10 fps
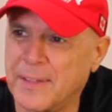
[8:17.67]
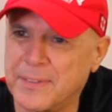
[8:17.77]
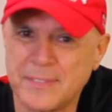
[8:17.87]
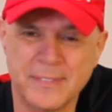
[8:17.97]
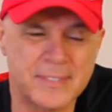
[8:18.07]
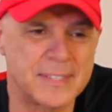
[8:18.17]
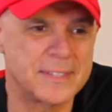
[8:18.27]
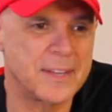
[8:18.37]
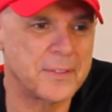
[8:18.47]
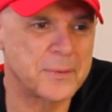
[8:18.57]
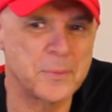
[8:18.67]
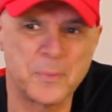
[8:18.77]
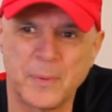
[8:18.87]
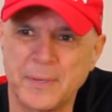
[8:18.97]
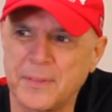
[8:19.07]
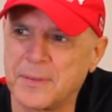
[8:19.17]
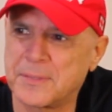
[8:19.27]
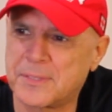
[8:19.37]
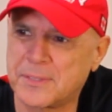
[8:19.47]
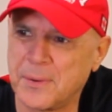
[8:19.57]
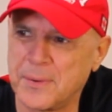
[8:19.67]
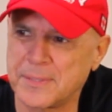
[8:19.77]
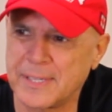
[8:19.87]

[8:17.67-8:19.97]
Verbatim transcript: And this is another one of those songs